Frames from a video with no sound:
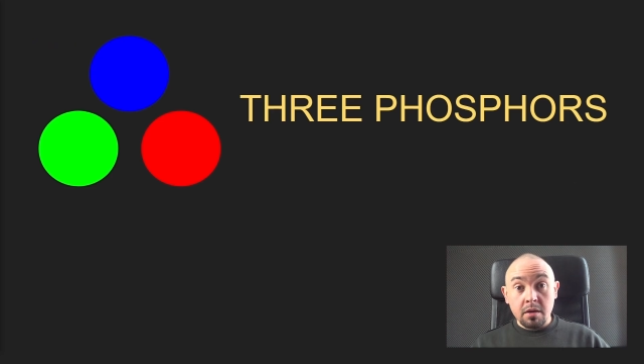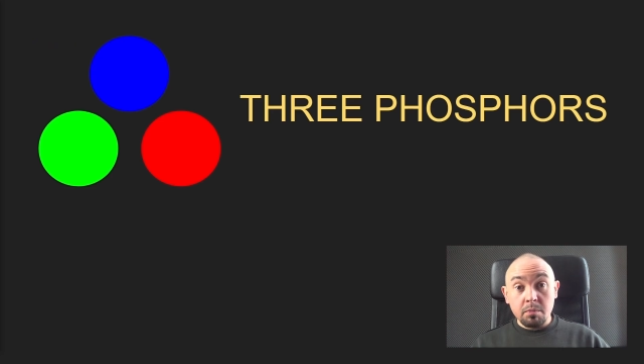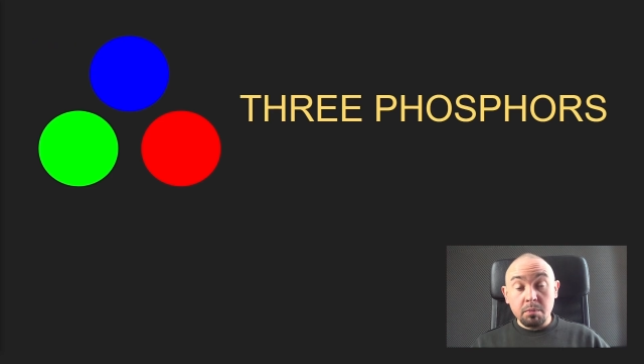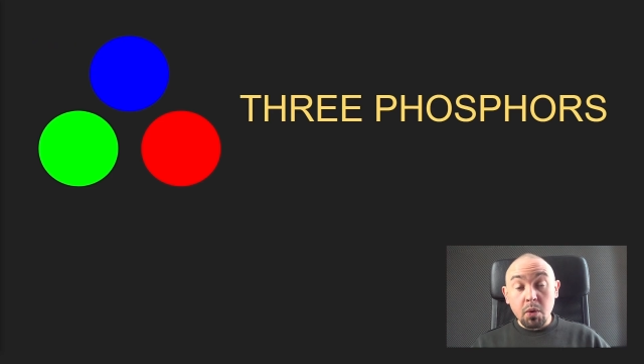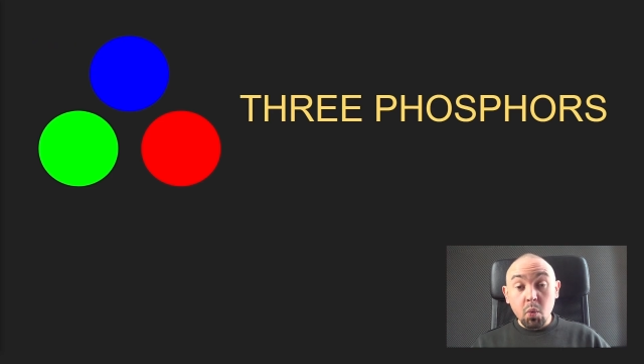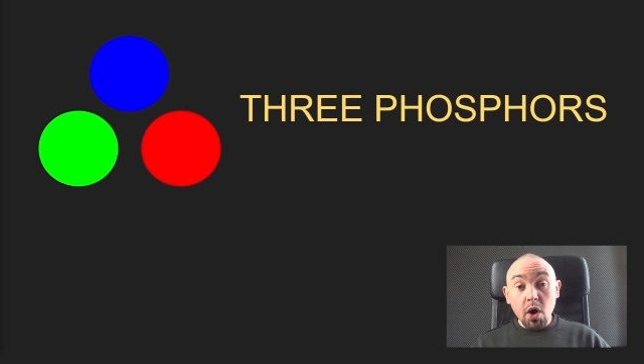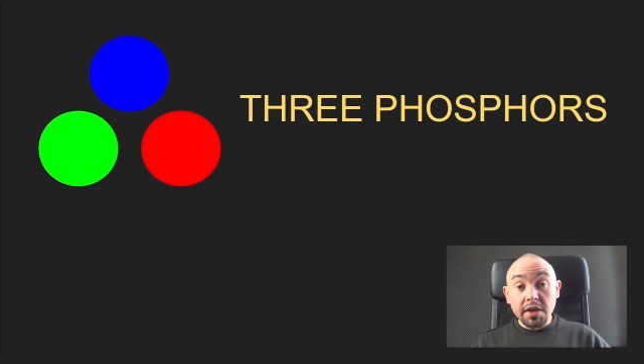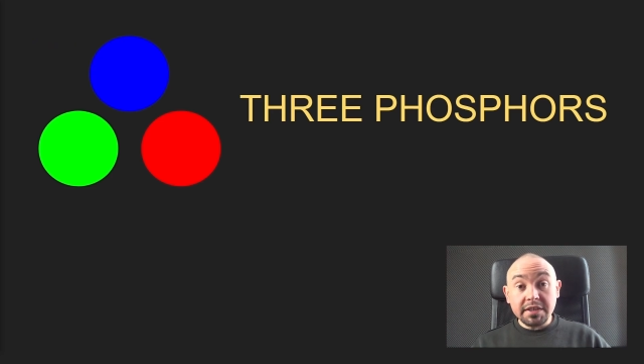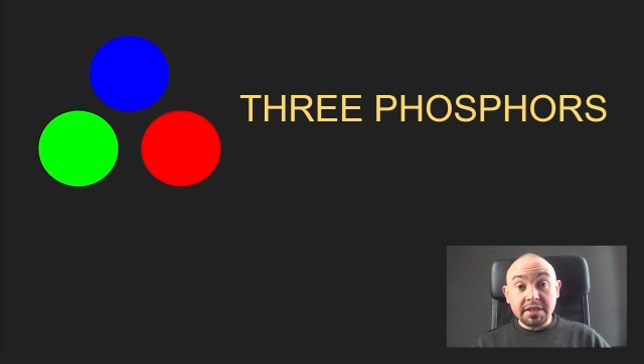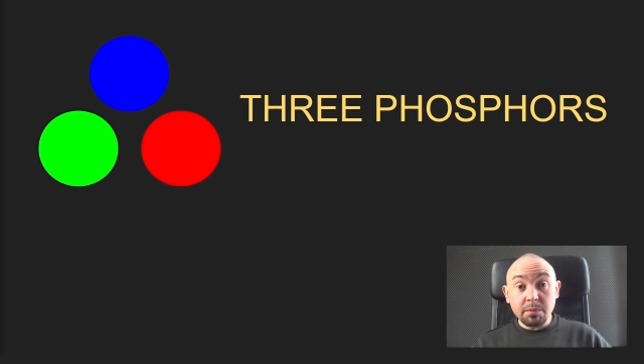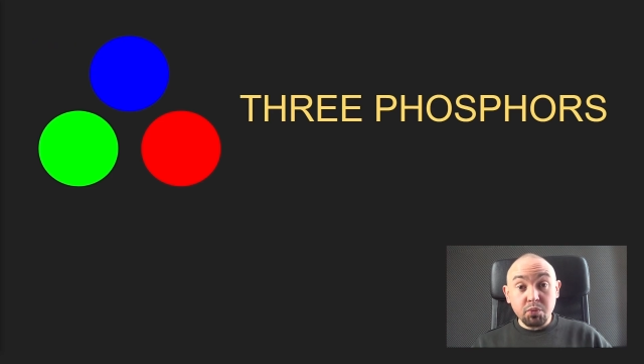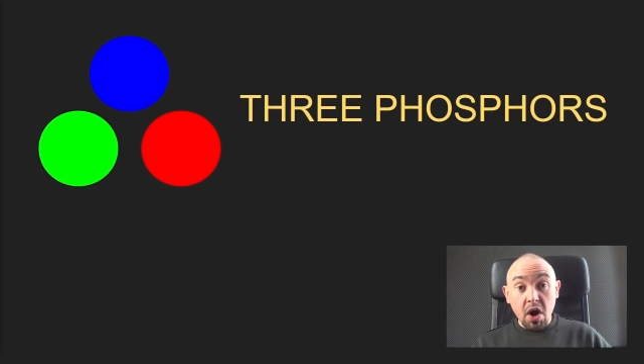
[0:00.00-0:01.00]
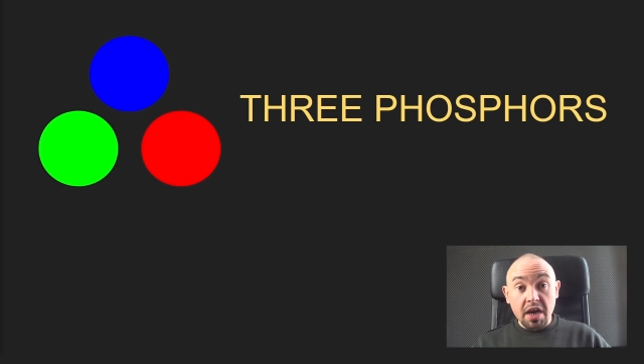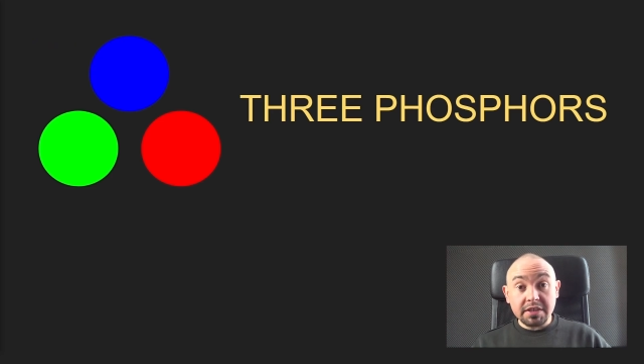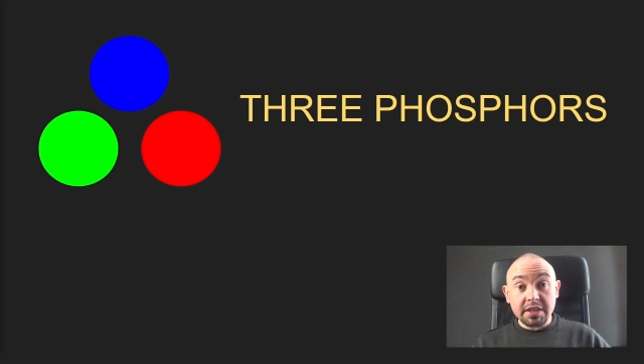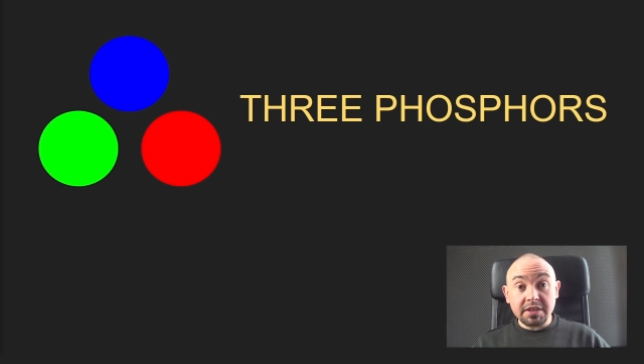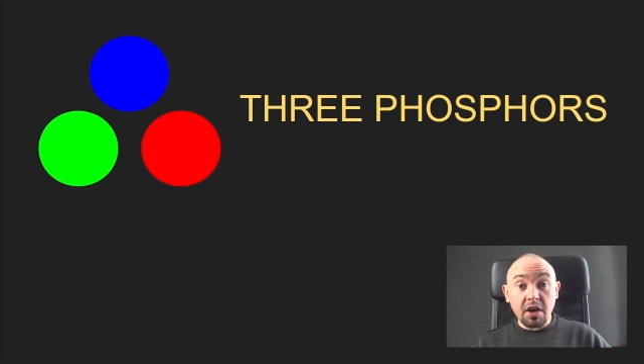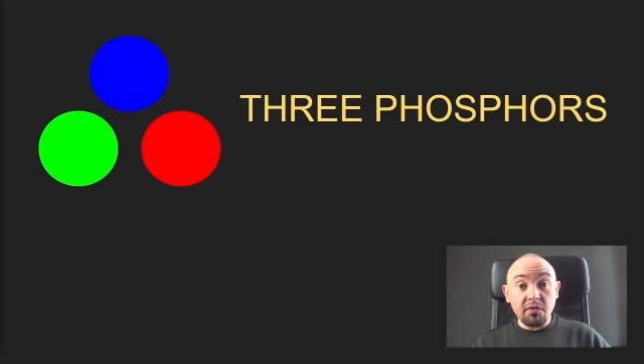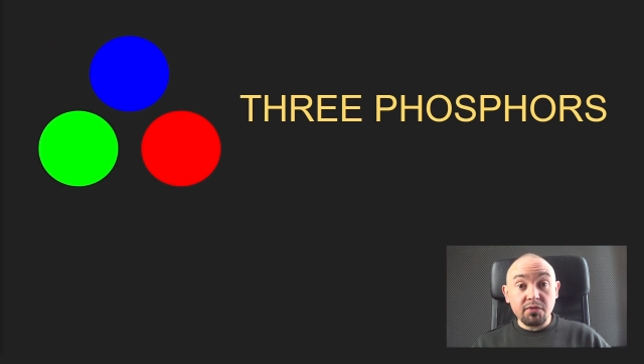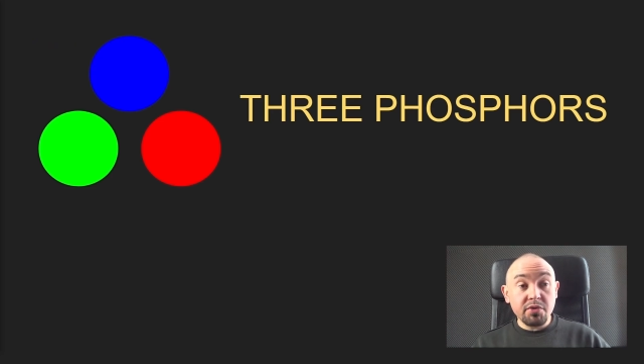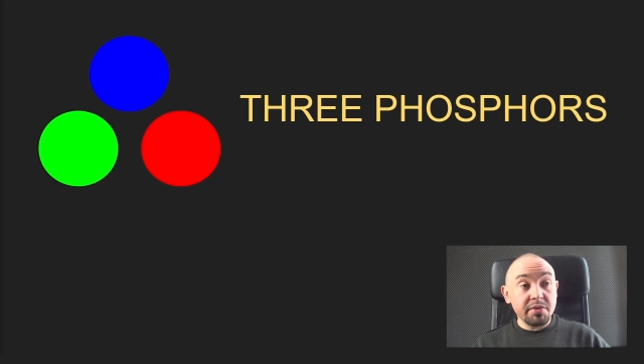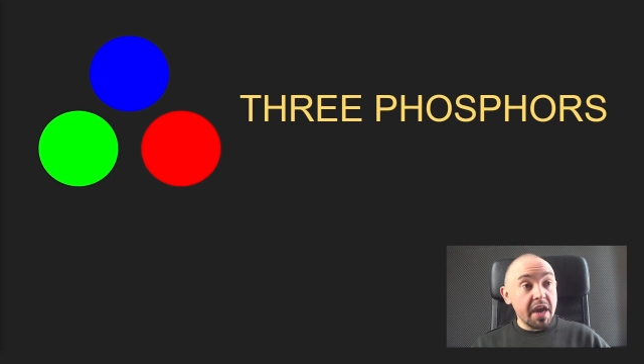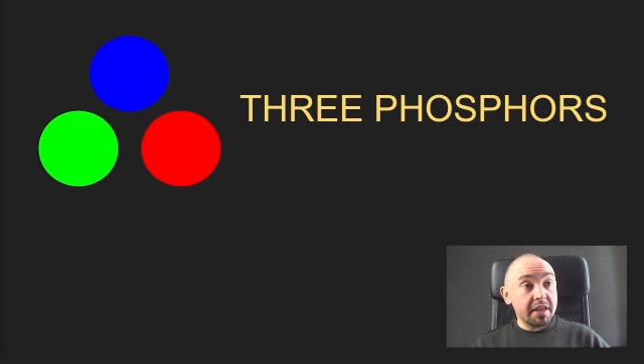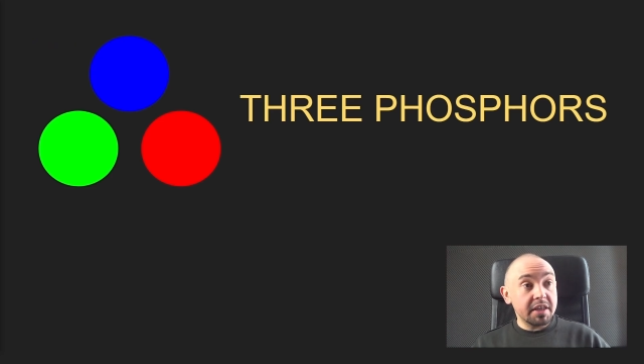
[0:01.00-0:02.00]
But what is the process of
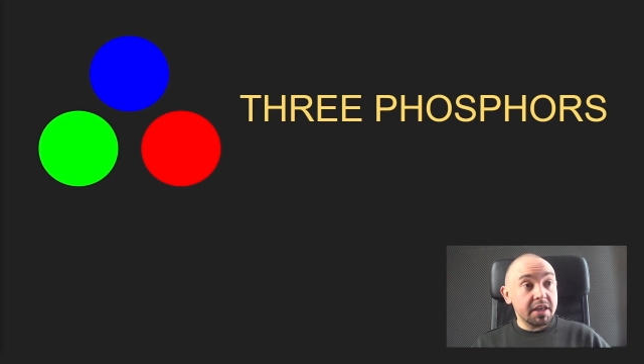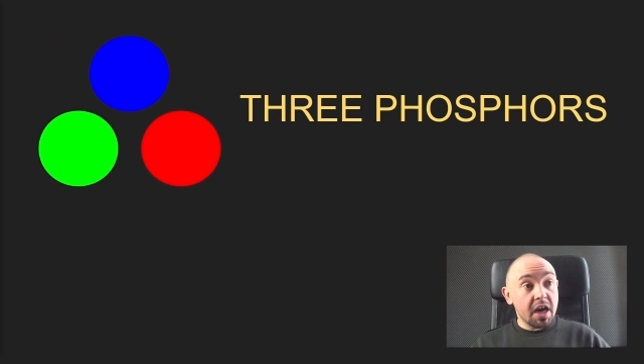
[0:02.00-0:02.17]
creating